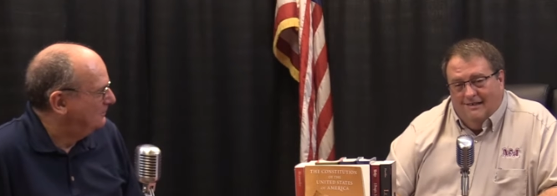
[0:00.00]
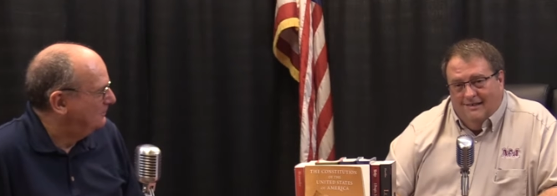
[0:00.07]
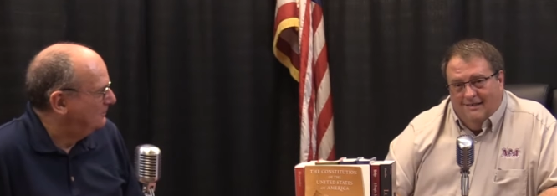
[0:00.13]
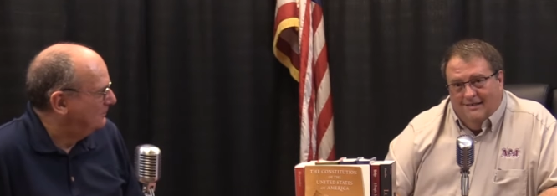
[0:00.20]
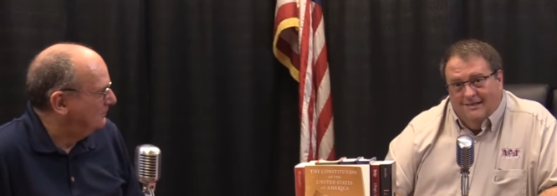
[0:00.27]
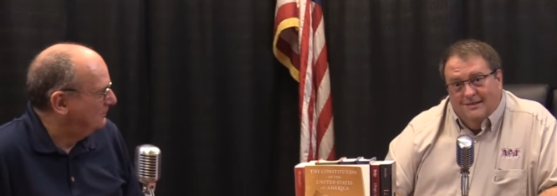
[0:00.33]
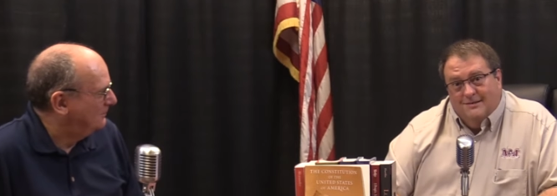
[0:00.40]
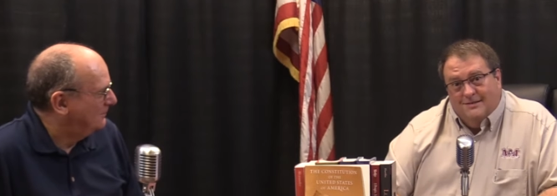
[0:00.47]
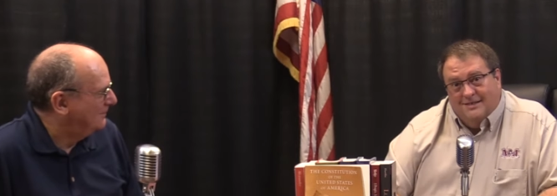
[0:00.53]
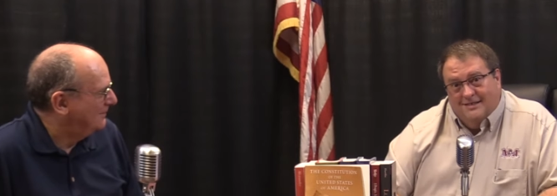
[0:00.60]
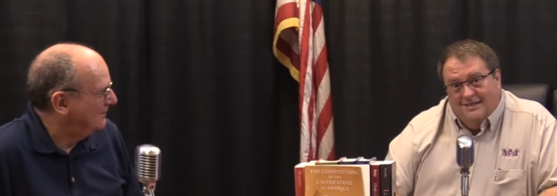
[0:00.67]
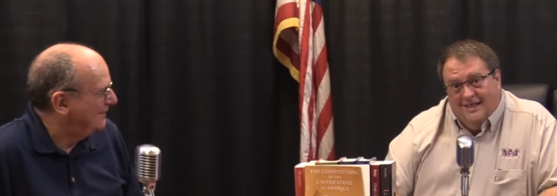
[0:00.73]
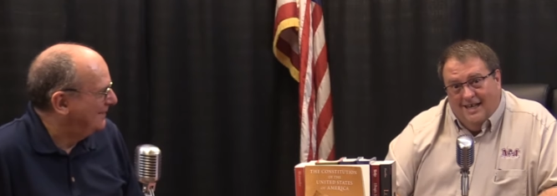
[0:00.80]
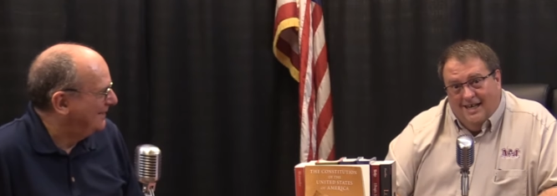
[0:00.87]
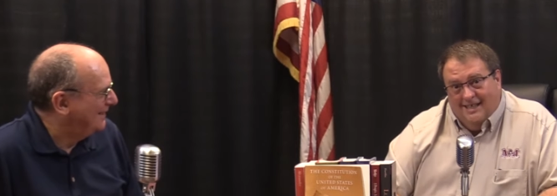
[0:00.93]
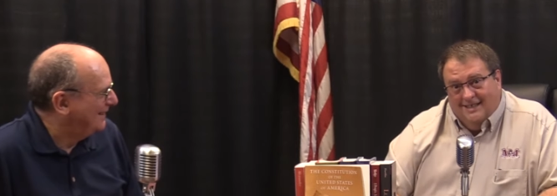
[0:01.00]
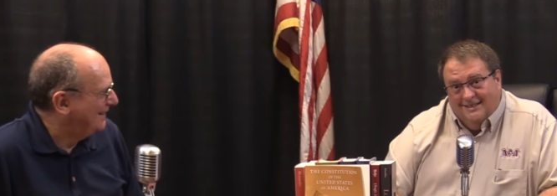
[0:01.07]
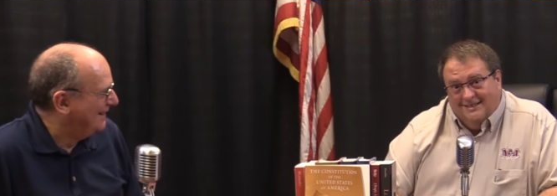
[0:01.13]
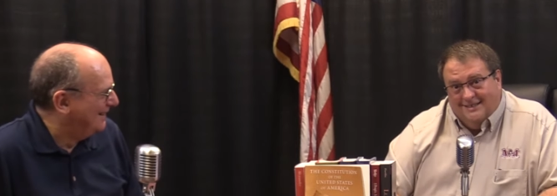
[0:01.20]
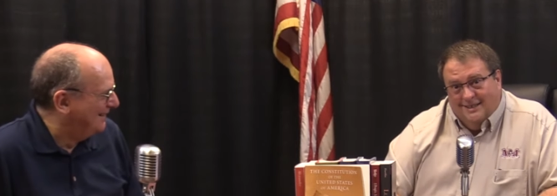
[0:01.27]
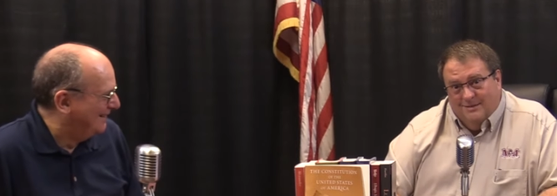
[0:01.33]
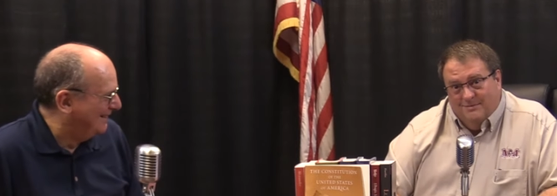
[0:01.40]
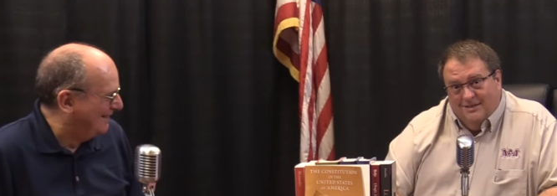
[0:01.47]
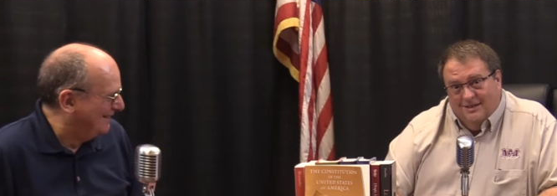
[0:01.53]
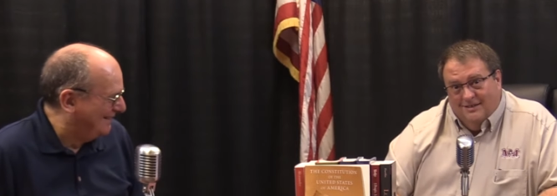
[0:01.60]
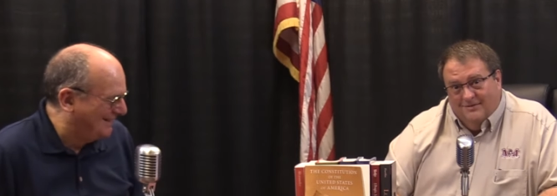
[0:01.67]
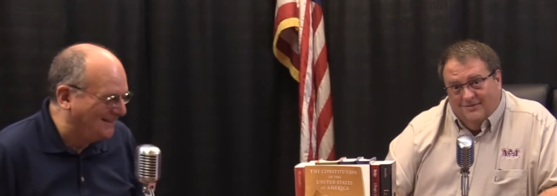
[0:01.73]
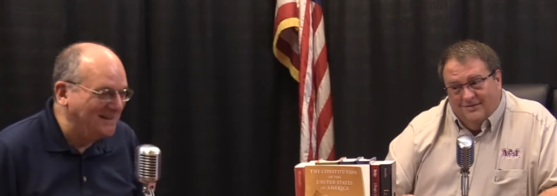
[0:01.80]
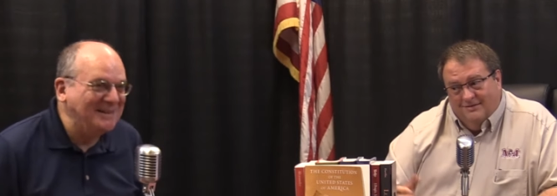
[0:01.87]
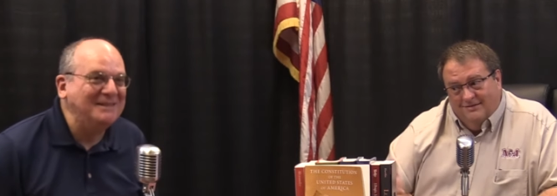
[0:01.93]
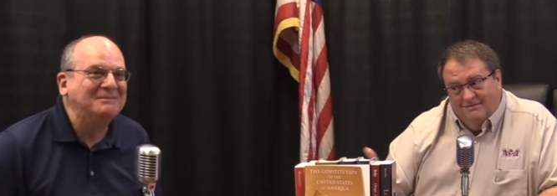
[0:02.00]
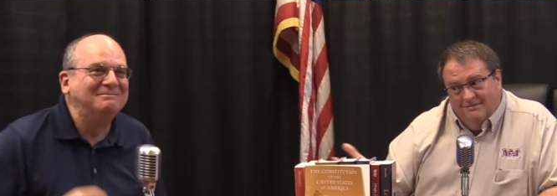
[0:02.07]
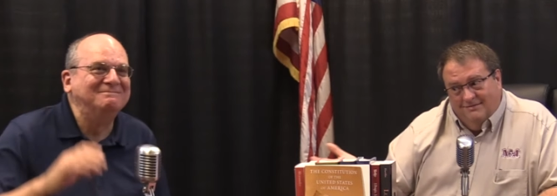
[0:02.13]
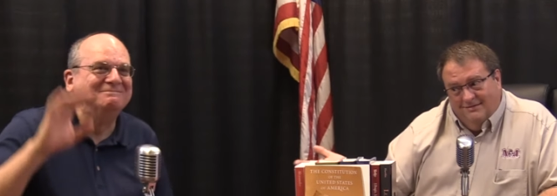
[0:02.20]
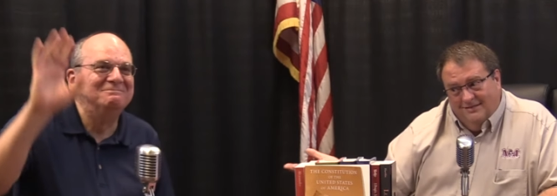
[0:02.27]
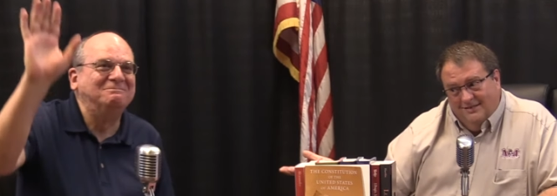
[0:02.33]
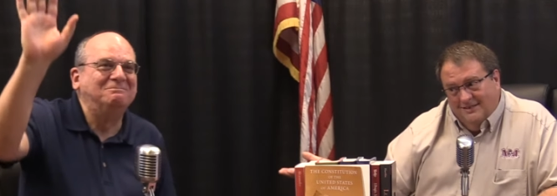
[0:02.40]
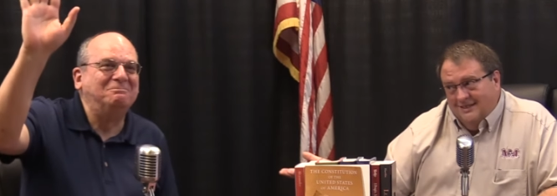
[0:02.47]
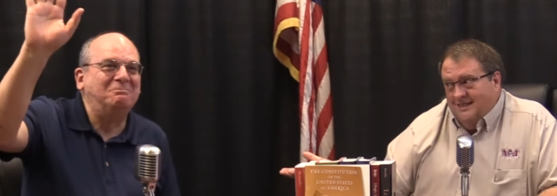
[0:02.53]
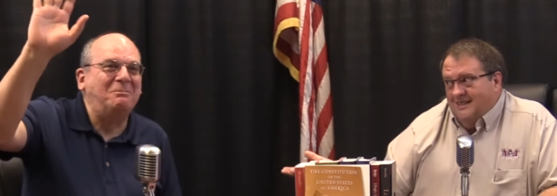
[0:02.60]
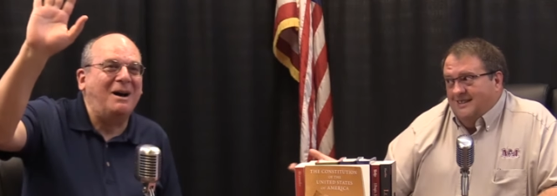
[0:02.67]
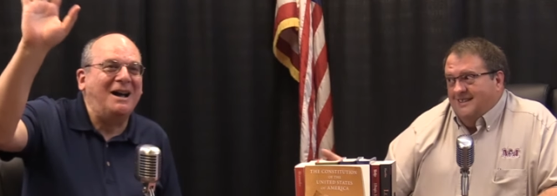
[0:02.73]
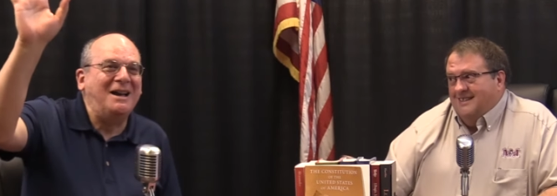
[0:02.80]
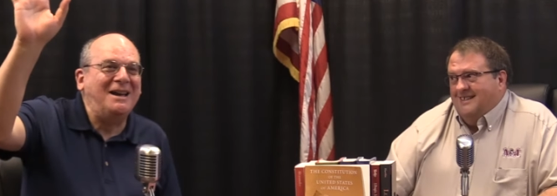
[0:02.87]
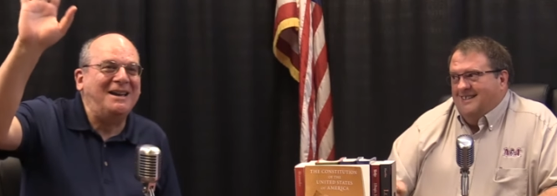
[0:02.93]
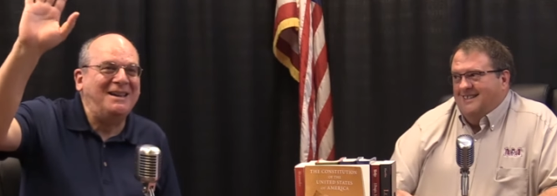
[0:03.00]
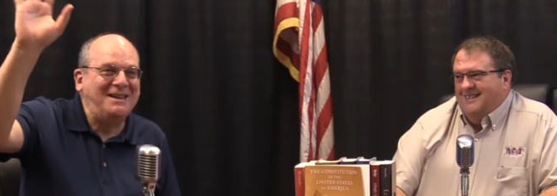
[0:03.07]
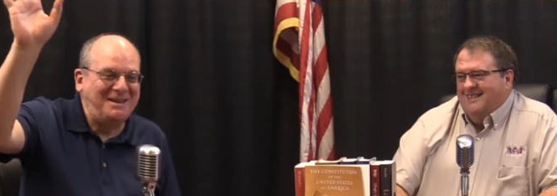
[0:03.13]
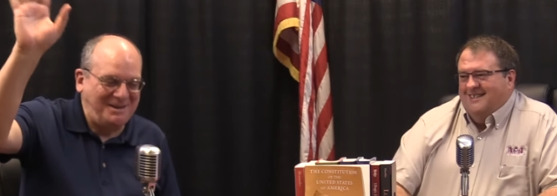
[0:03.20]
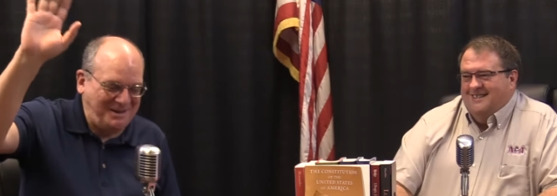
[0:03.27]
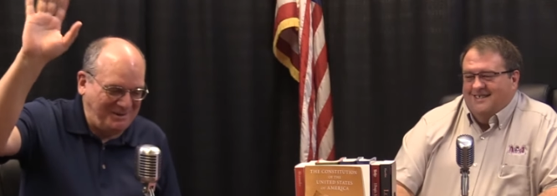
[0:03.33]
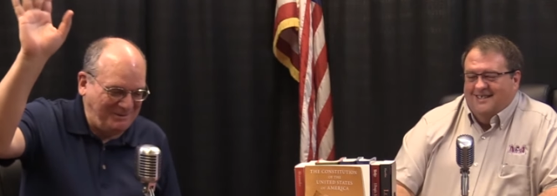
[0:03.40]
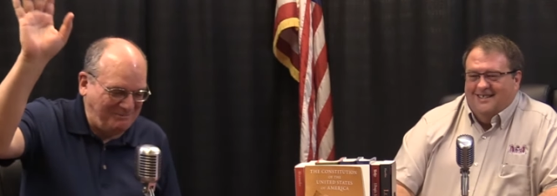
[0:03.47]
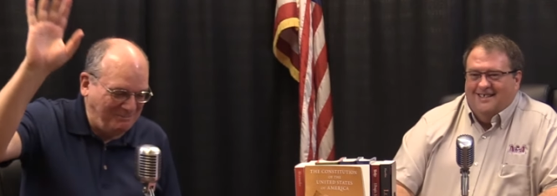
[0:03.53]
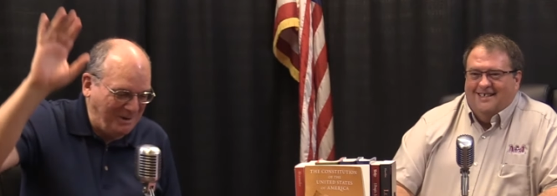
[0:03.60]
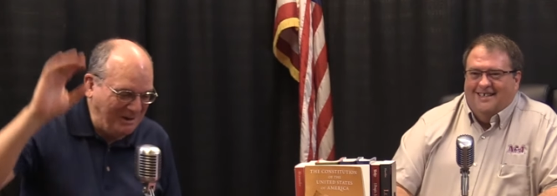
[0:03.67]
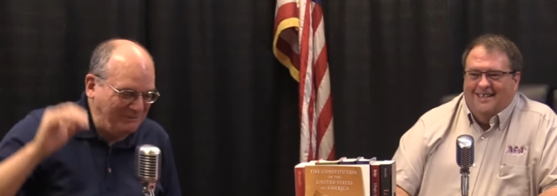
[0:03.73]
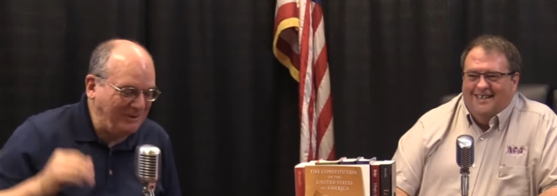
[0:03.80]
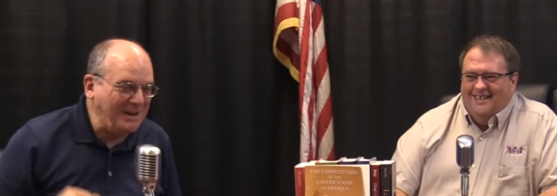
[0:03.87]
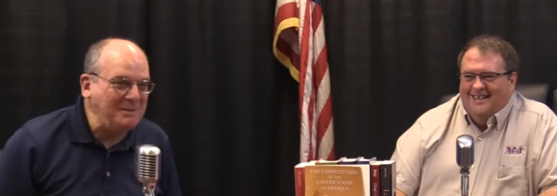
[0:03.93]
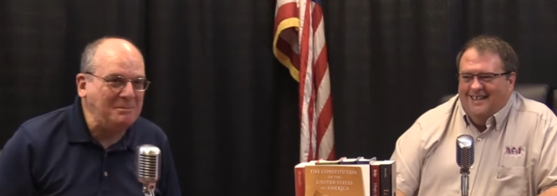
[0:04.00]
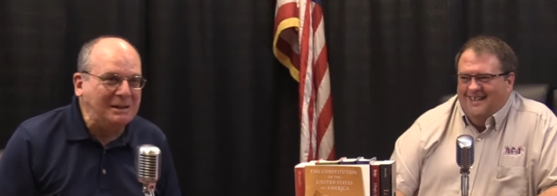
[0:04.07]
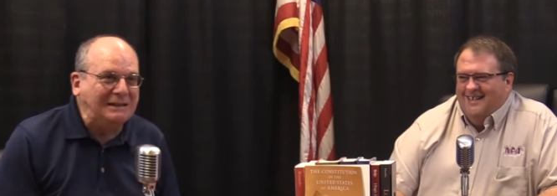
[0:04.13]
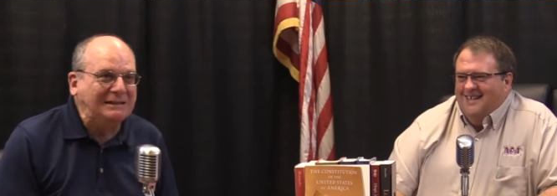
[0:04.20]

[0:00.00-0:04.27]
Speaker 1: all those Italians coming over. My my family